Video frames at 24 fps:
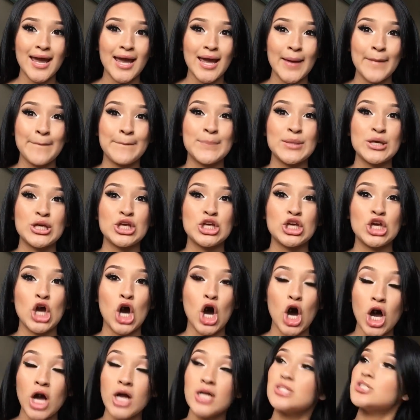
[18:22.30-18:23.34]
a
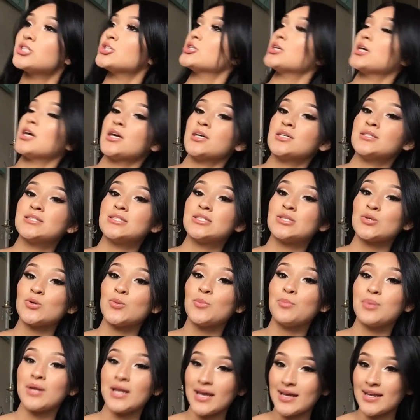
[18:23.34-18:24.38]
biatch to
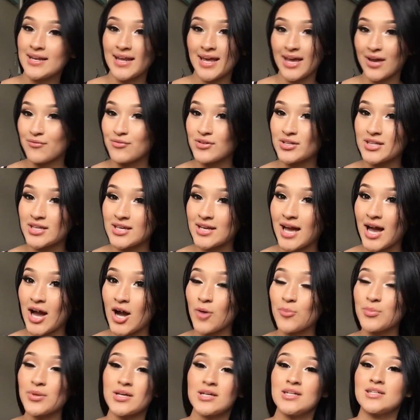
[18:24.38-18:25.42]
blend everything
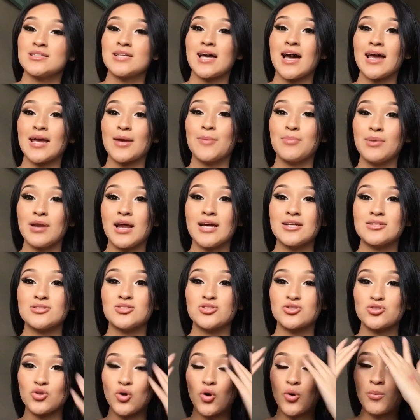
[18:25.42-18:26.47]
out because I applied
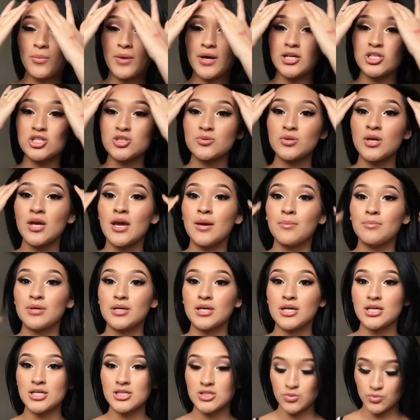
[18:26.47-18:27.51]
so much.
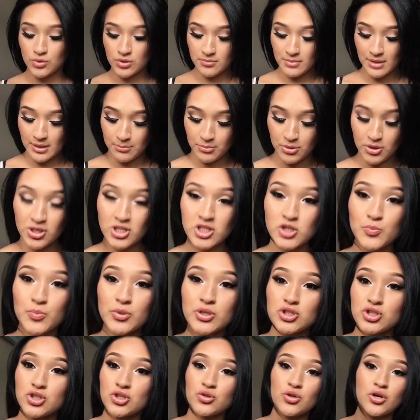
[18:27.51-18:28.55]
Because with my beauty
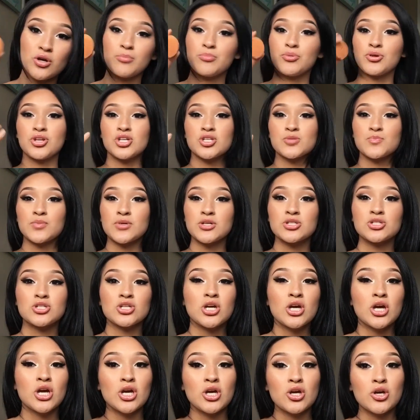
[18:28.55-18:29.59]
sponge, you know, a beauty sponge,
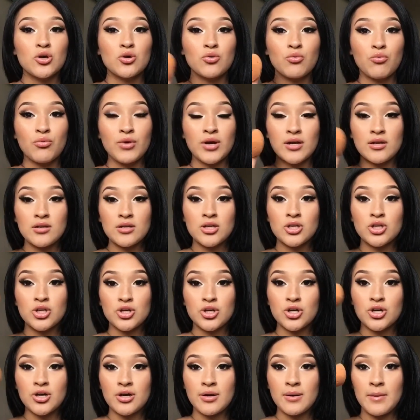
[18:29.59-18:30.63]
when
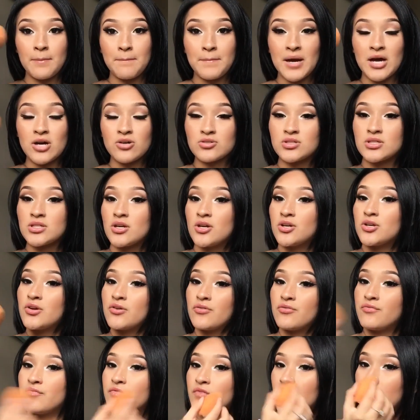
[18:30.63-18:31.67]
you're pouncing on your
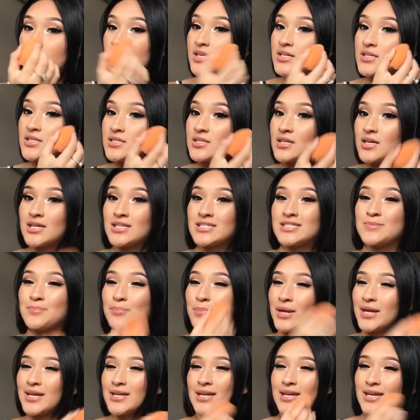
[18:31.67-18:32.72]
face, it's
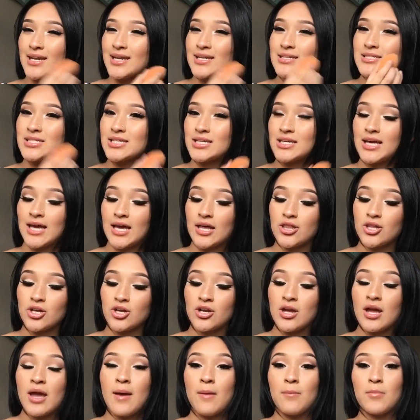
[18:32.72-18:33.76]
blending it
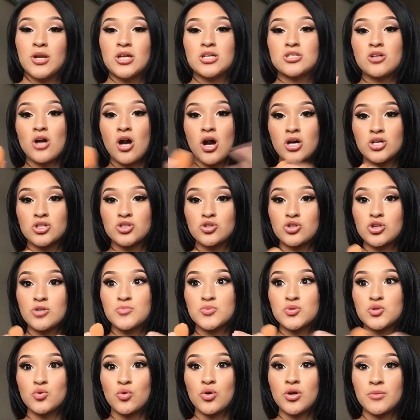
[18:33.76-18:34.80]
together, but it's also
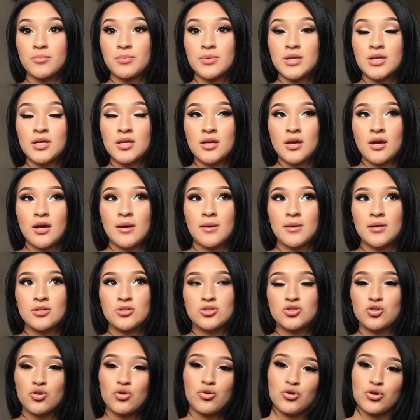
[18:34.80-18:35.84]
absorbing,
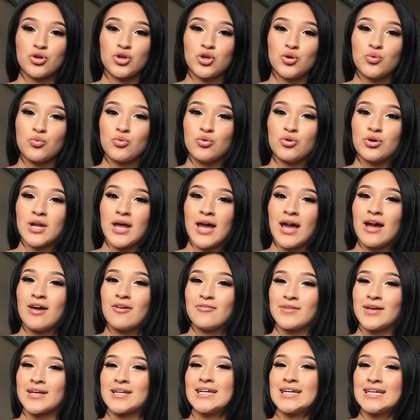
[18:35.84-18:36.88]
so you won't have
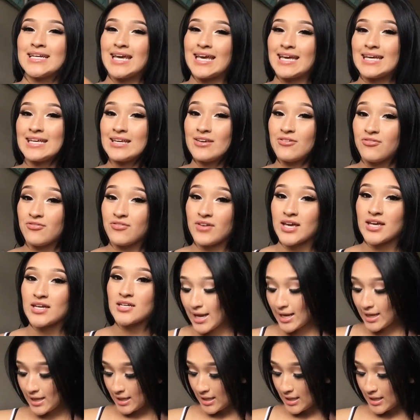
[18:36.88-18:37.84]
like a cakey face.